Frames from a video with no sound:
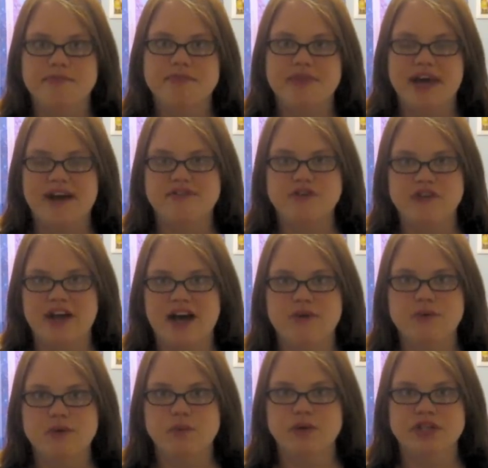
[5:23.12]
after that
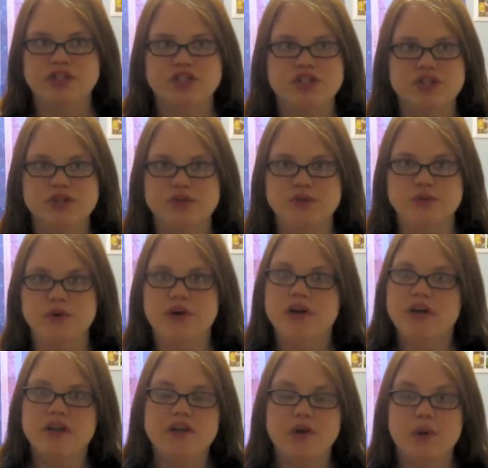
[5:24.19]
we went to
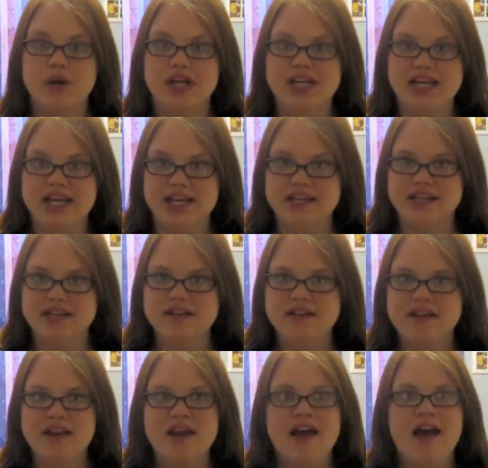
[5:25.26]
the Grand Canyon,
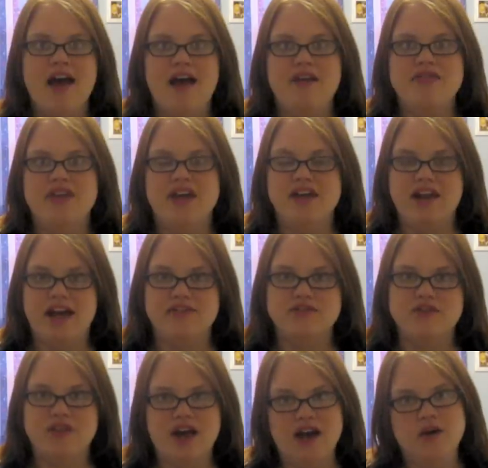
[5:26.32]
and then after
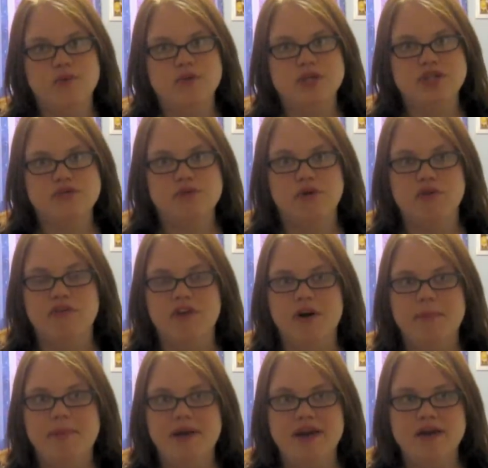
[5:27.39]
that we drove
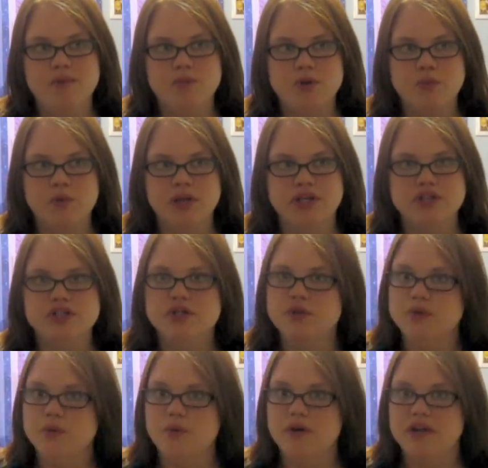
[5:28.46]
up and we went
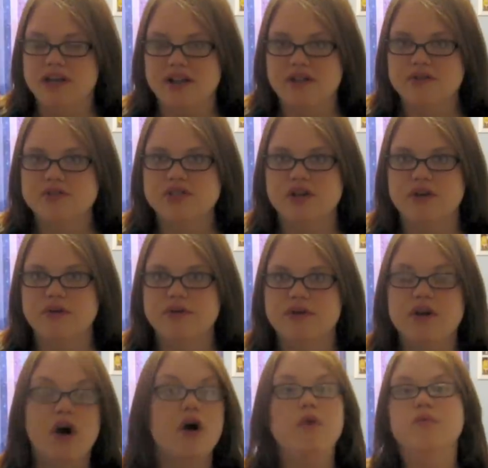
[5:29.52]
to Yellowstone.
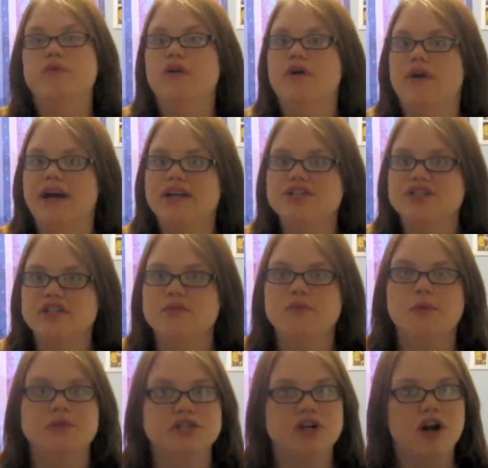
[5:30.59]
Oh no, actually we
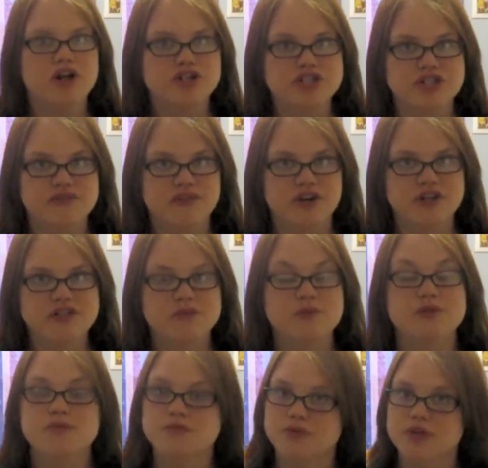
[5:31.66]
went to Arches first,
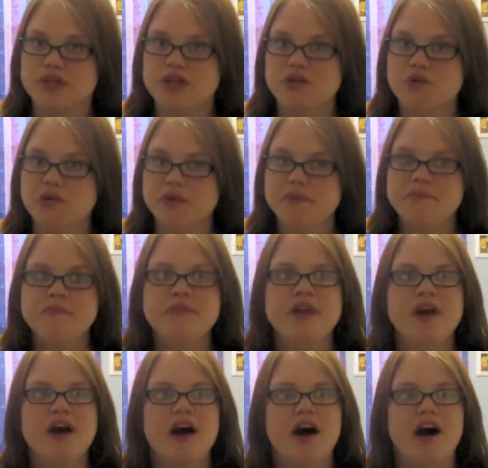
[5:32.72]
which was really cool.
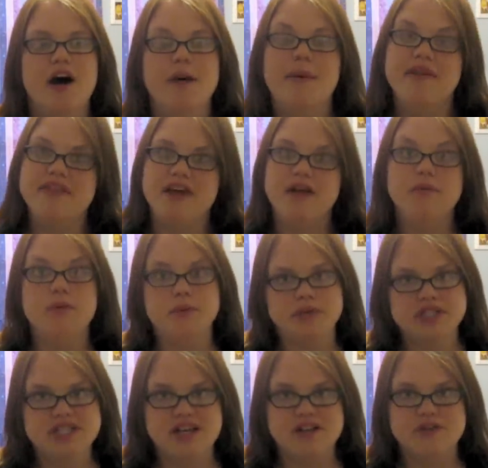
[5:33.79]
And then we went
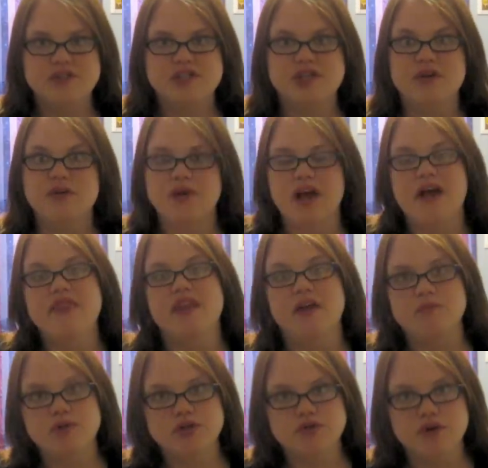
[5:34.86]
to Yellowstone, and then
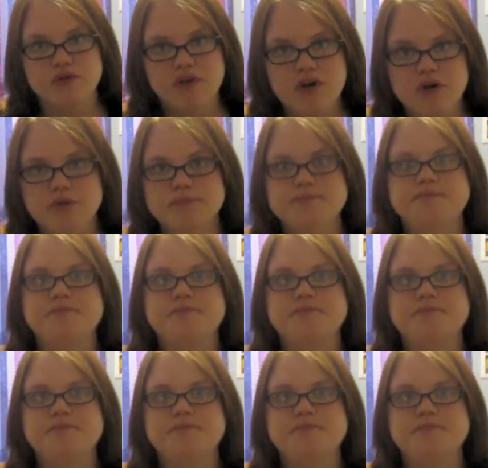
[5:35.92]
we drove home.